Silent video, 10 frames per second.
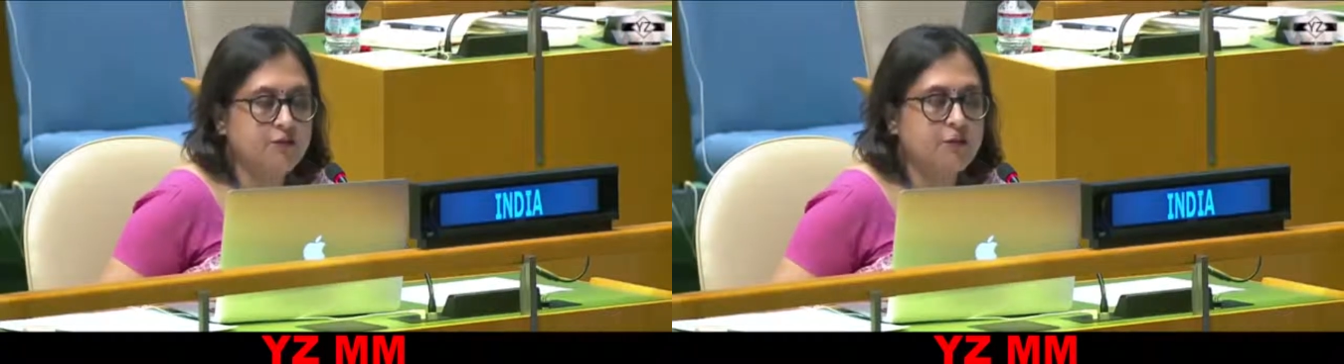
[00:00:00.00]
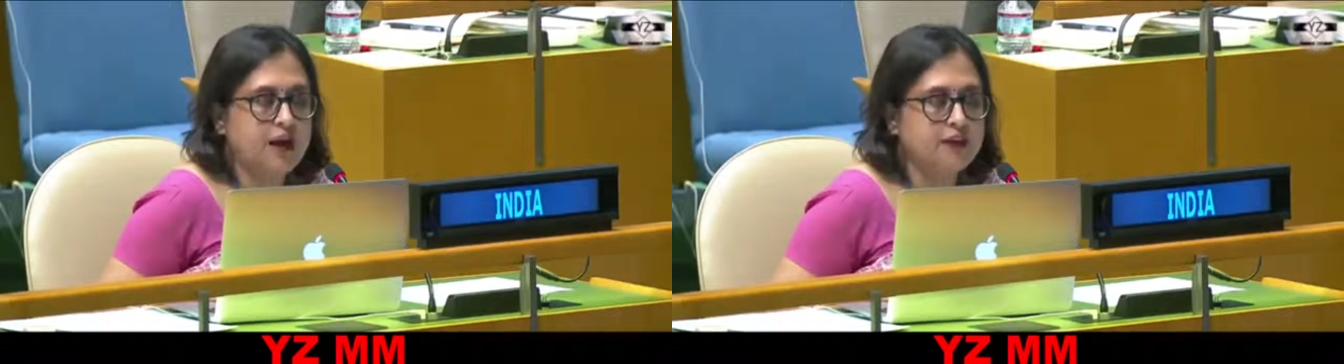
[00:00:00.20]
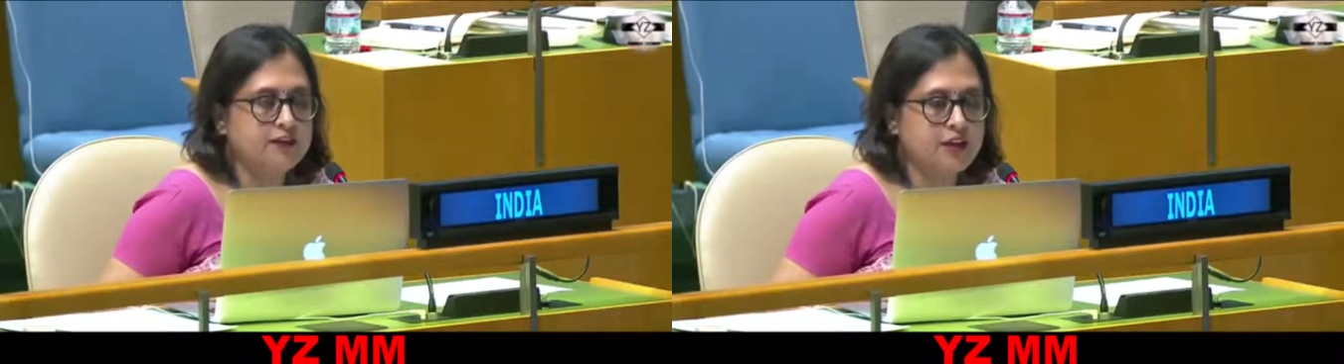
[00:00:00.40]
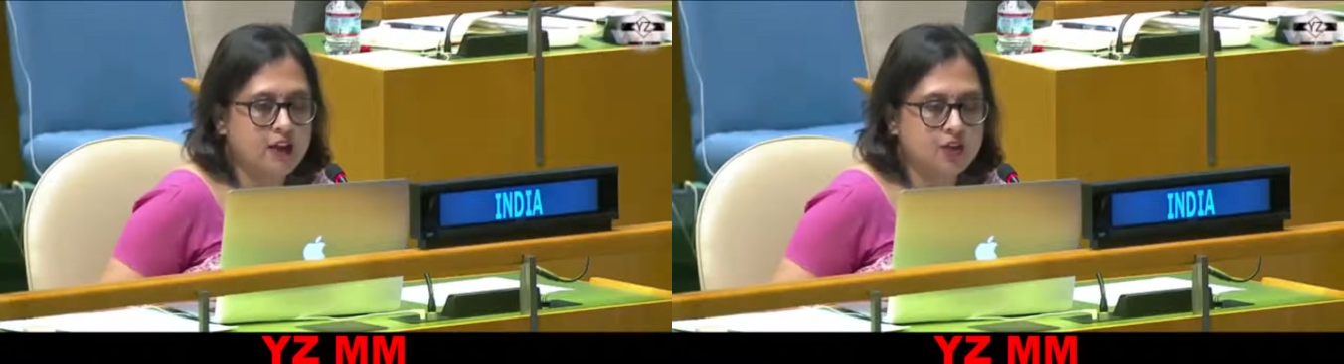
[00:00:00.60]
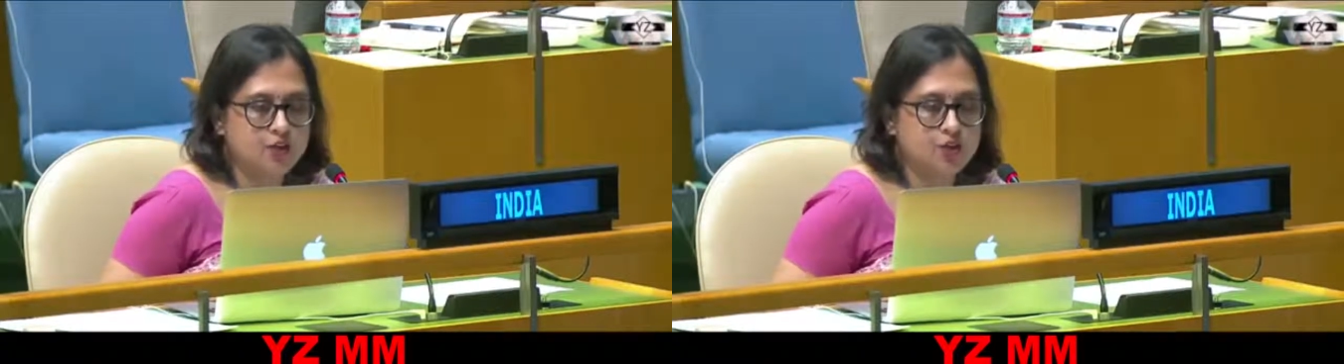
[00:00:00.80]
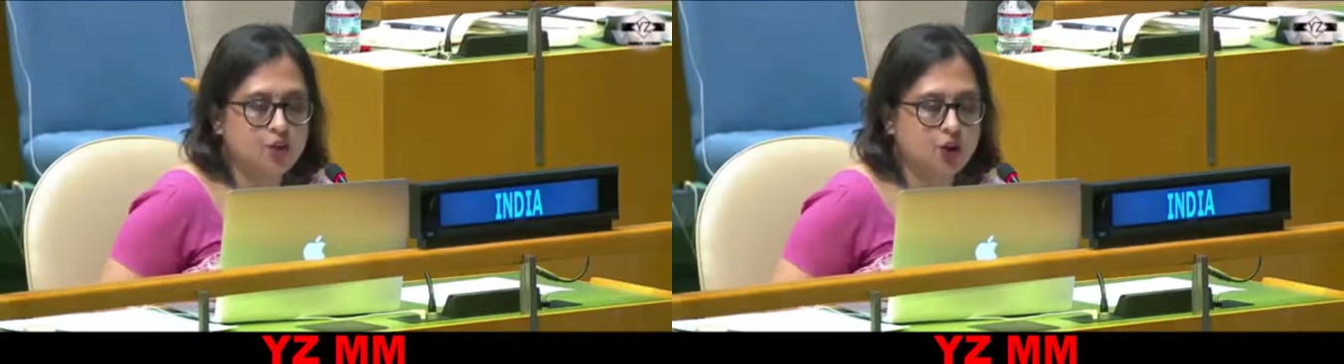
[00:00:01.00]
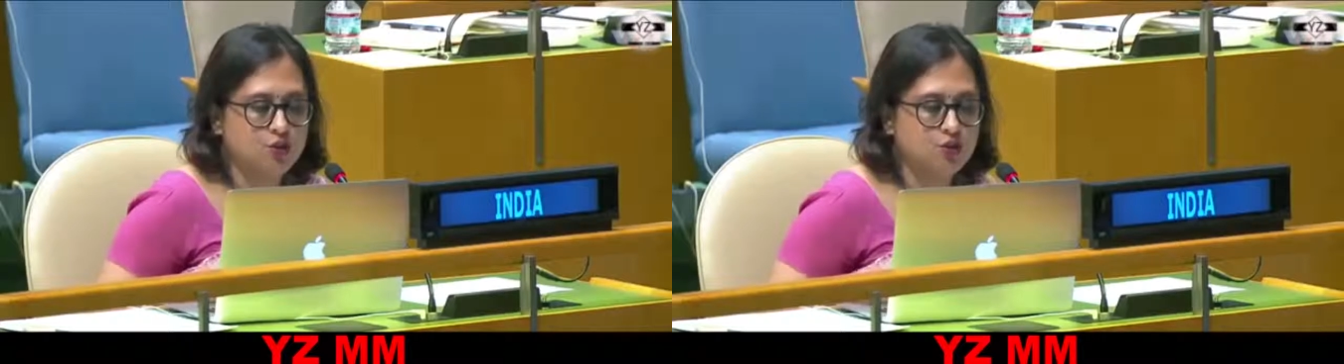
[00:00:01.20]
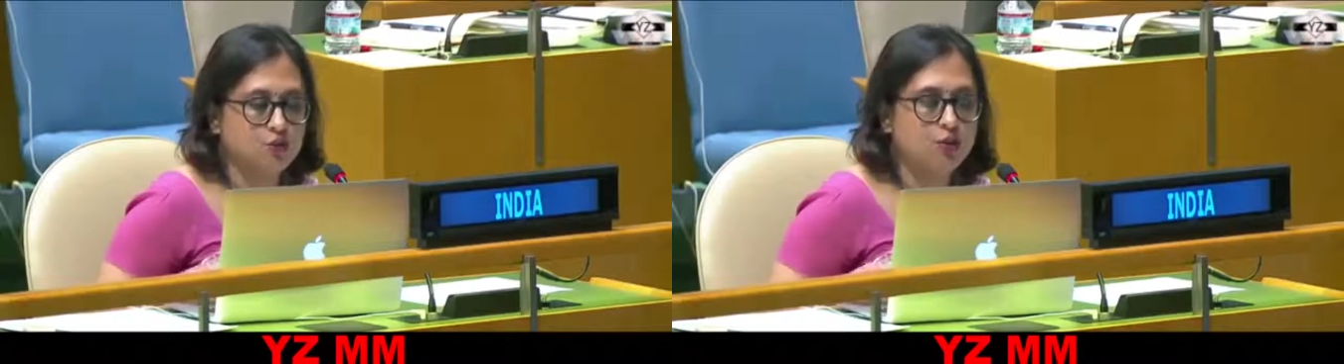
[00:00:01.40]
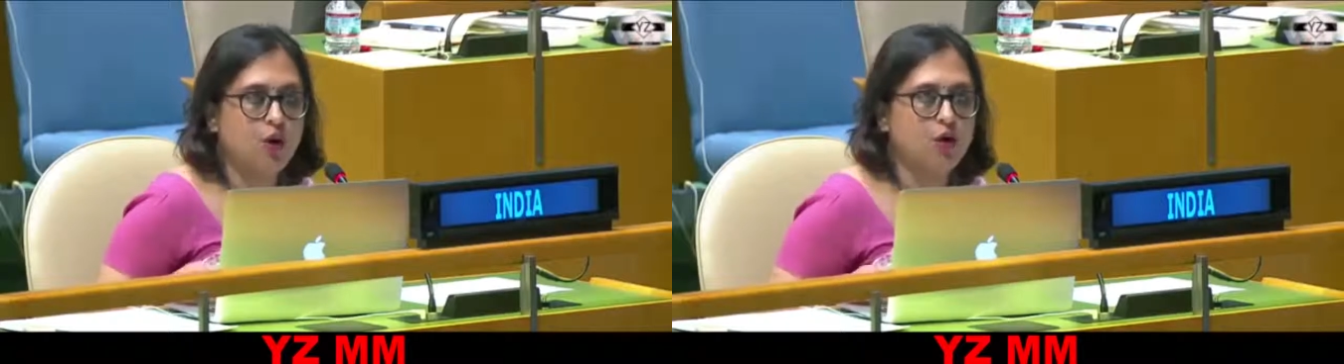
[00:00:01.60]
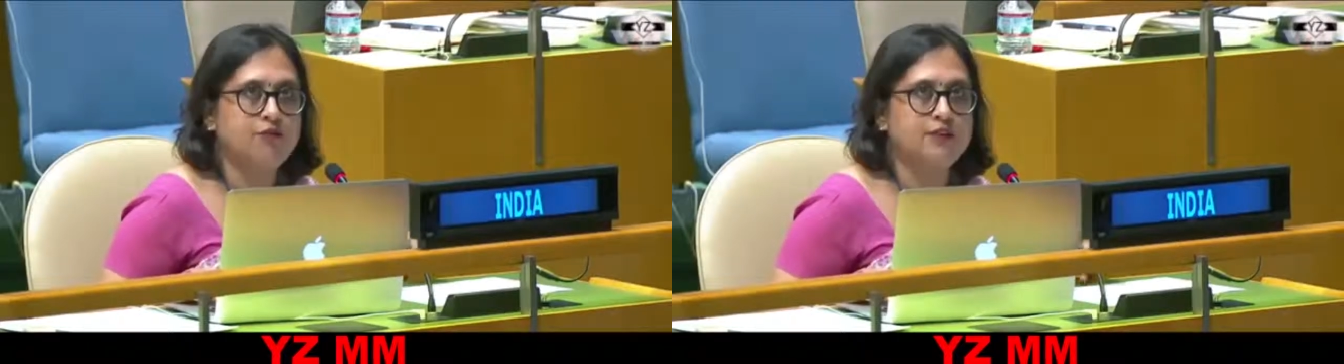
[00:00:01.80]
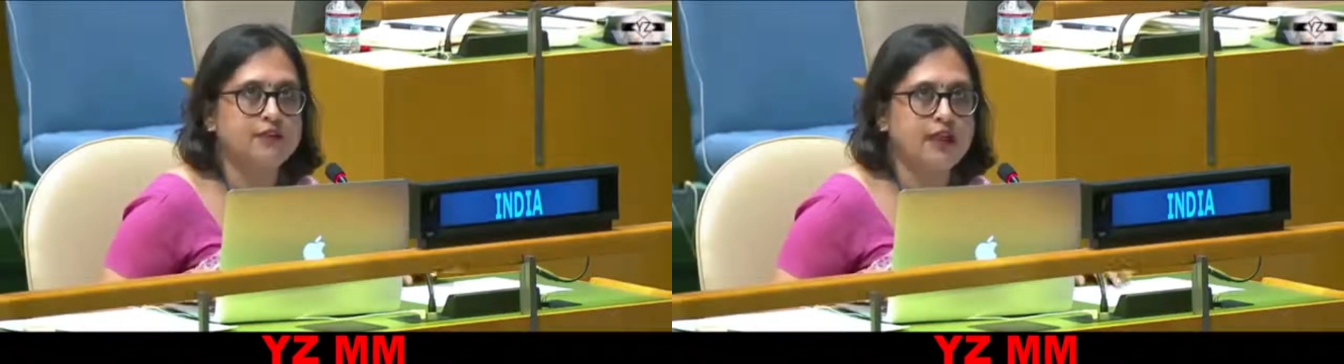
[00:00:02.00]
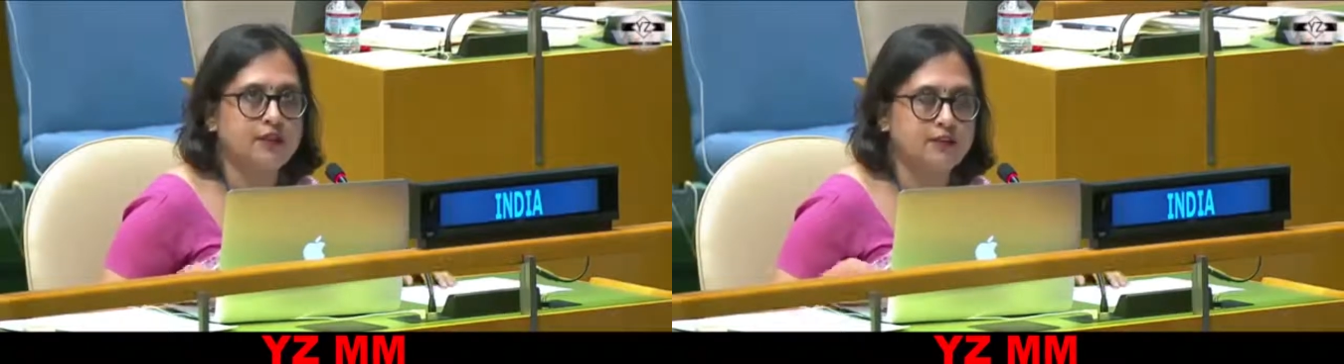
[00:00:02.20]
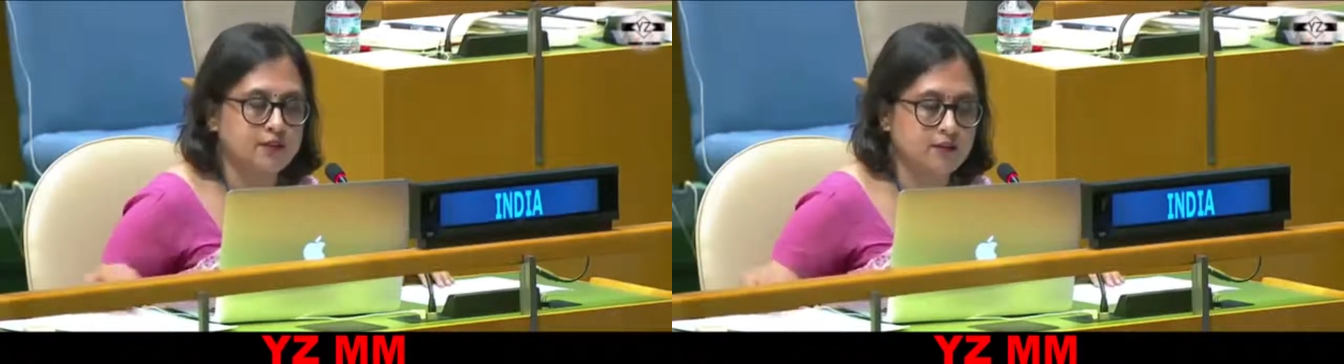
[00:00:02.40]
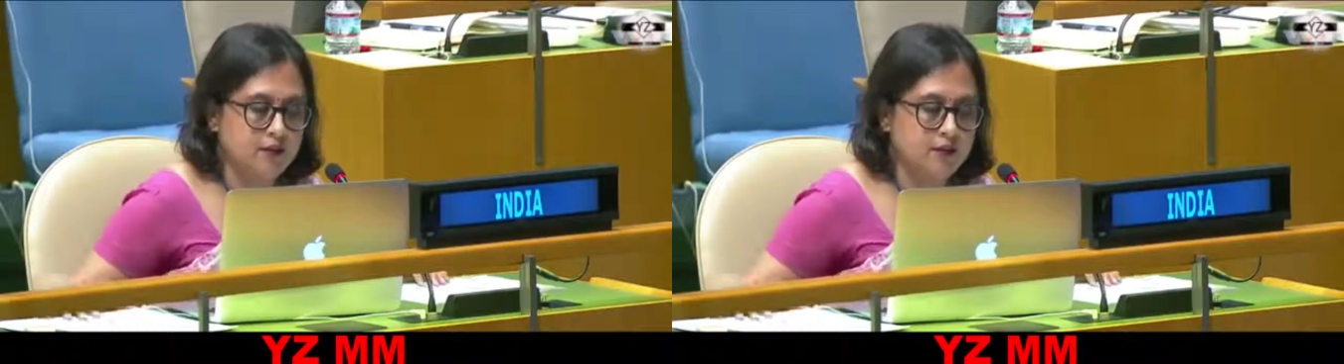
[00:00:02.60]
of Pakistan sought to obfuscate.